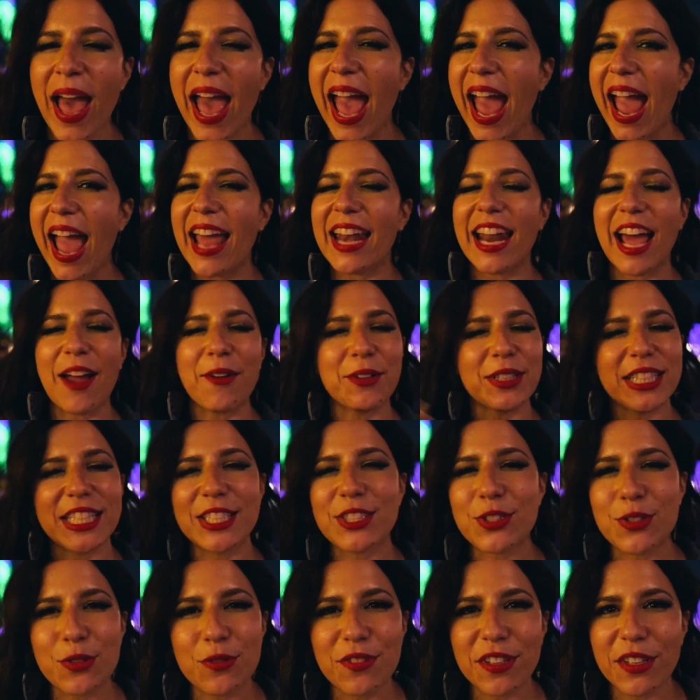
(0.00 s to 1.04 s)
and I release
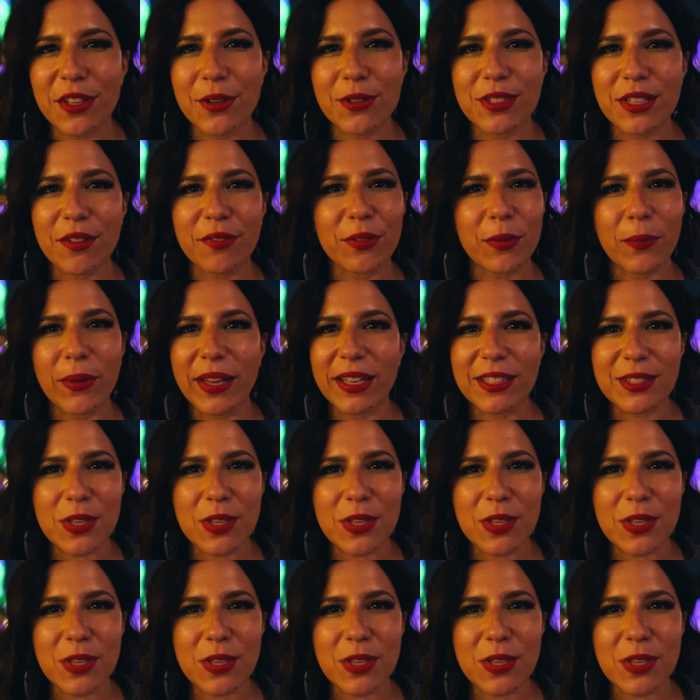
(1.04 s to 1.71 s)
new videos every week